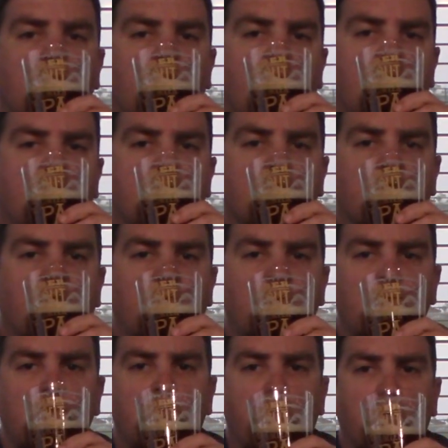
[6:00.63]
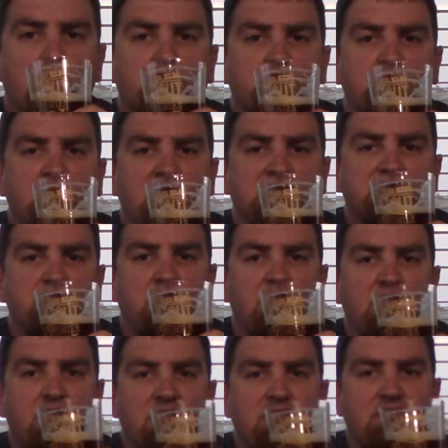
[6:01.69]
Wyatt with Homebrew the Partial Mash
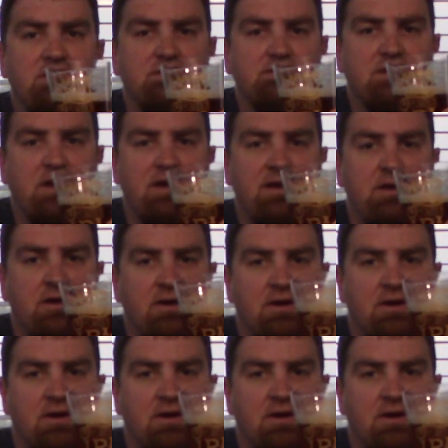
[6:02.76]
Way saying,